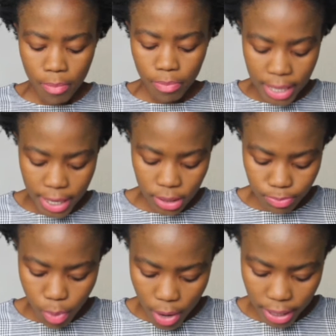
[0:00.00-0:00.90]
The next
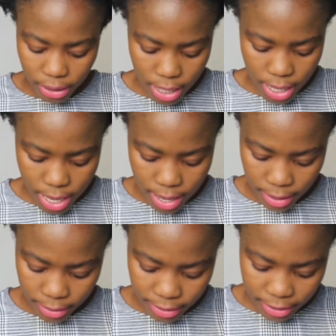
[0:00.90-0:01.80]
point
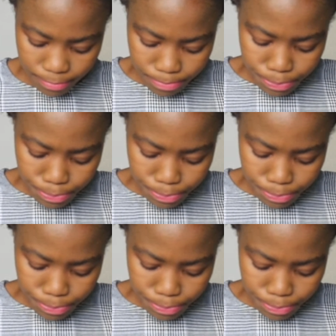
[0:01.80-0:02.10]
is